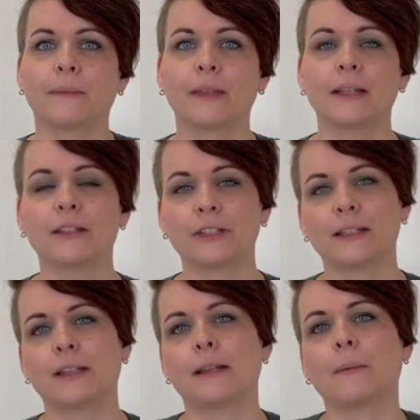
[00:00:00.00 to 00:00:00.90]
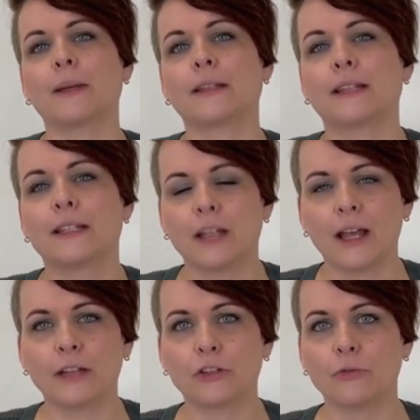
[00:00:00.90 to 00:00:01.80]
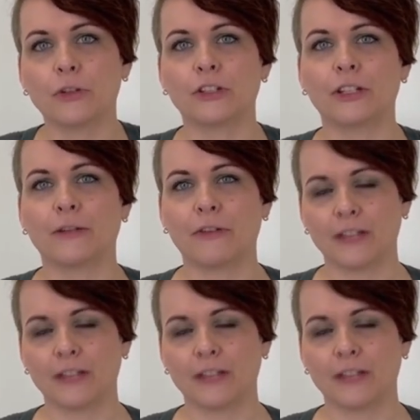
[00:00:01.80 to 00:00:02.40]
this system is designed to receive